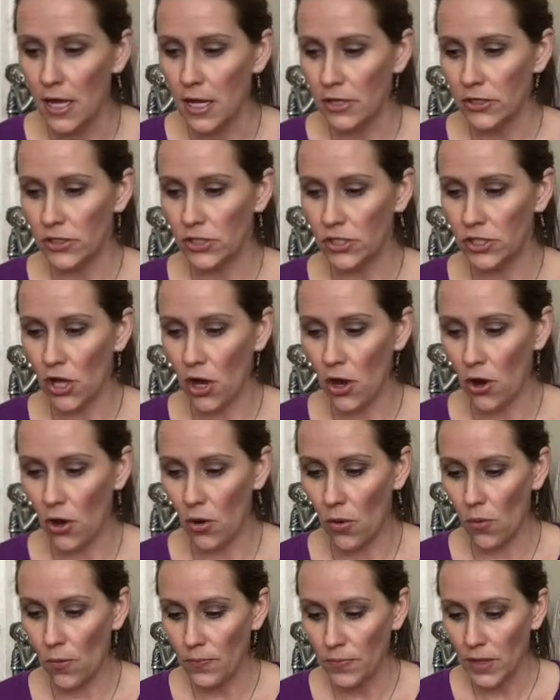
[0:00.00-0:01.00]

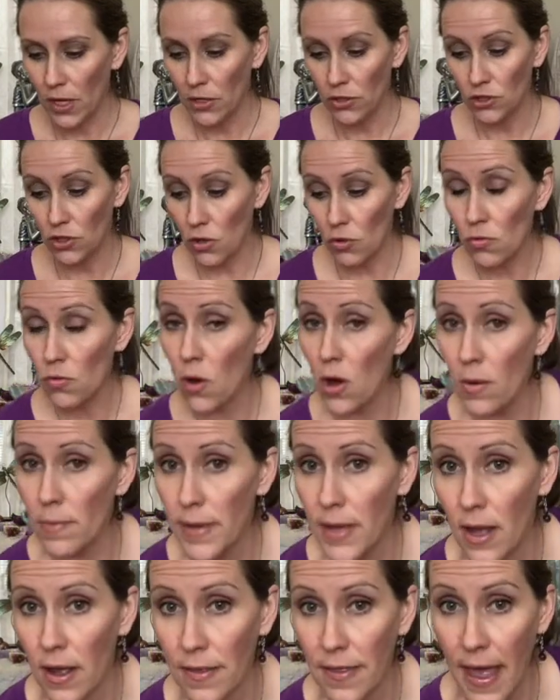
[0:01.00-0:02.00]
So don't quote me
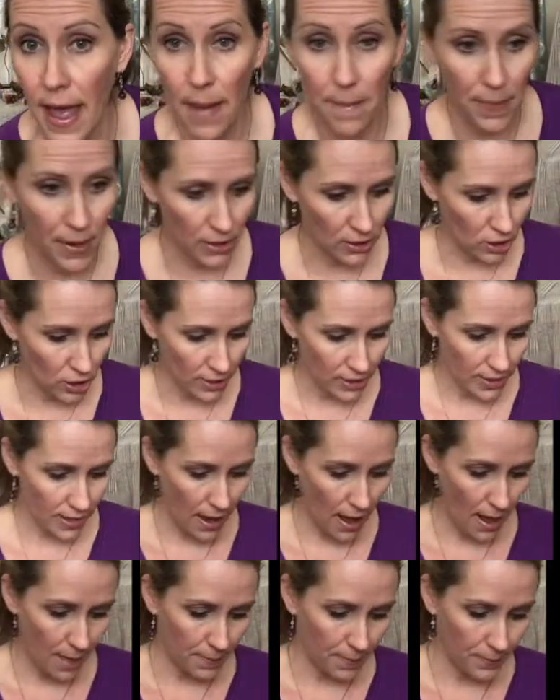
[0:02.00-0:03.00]
on that, but look it
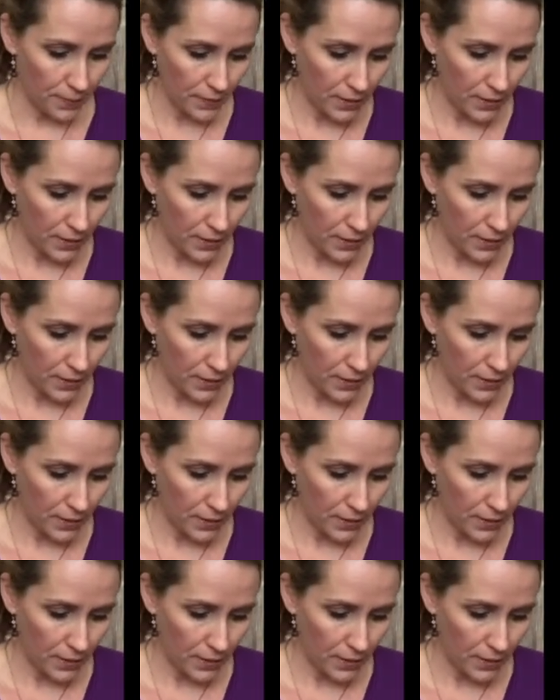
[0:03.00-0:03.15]
up.